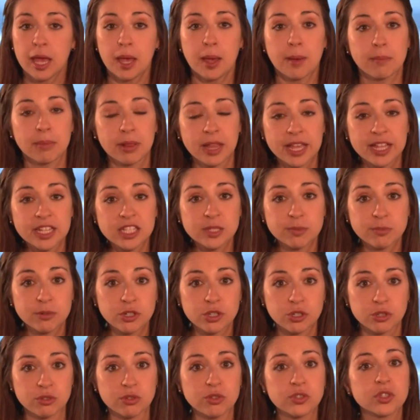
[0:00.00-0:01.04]
plants
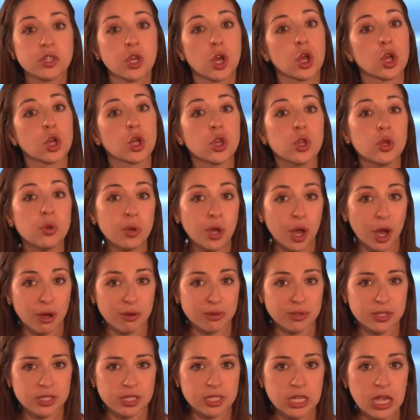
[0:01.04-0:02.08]
produce
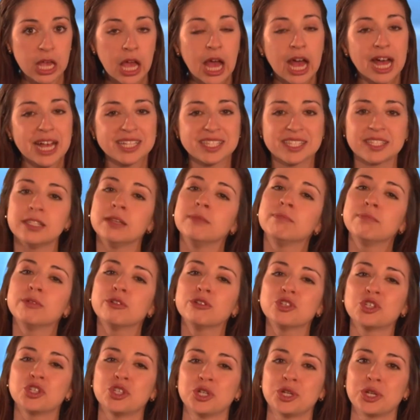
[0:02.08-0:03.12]
glucose, a simple
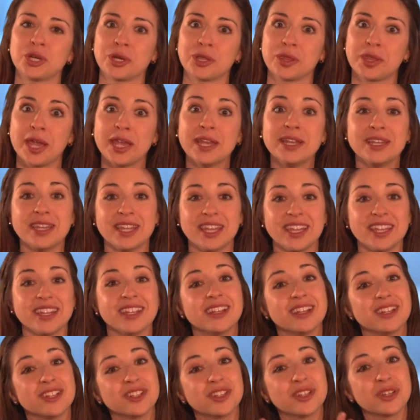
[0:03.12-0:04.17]
sugar they need
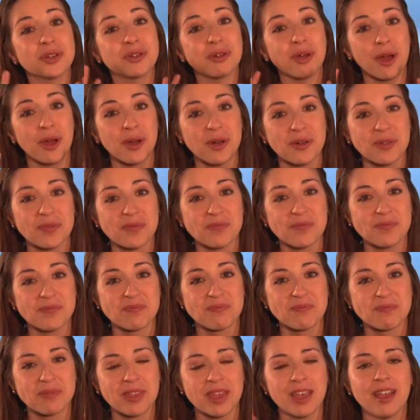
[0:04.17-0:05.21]
to grow.
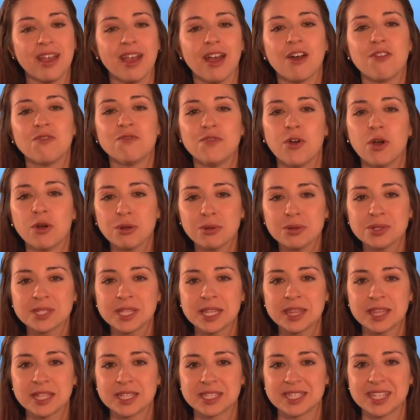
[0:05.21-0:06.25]

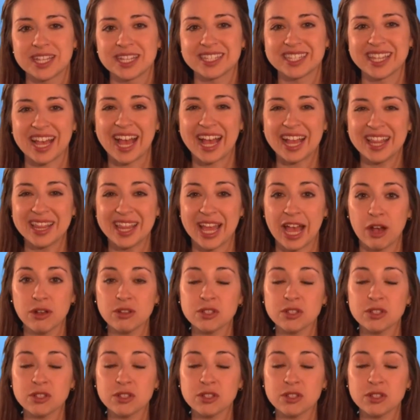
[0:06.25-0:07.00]
Photosynthesis allows